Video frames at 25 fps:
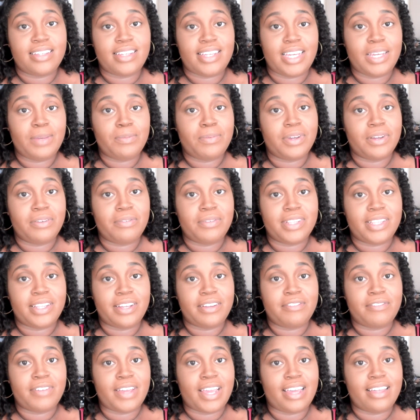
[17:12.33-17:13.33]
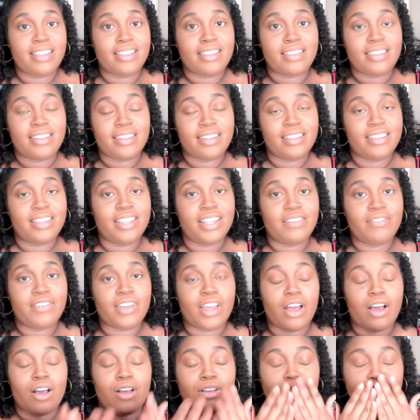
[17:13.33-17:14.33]
Keep up with your faith. Love
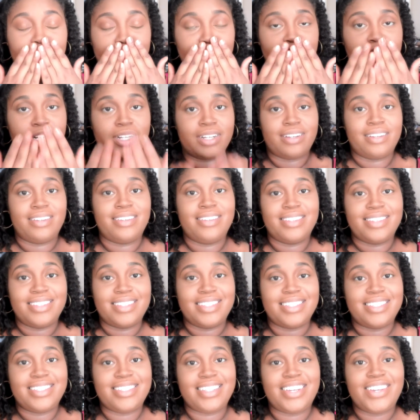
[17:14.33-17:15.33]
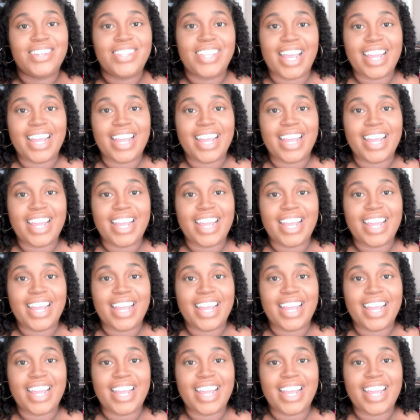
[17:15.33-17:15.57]
y'all. See you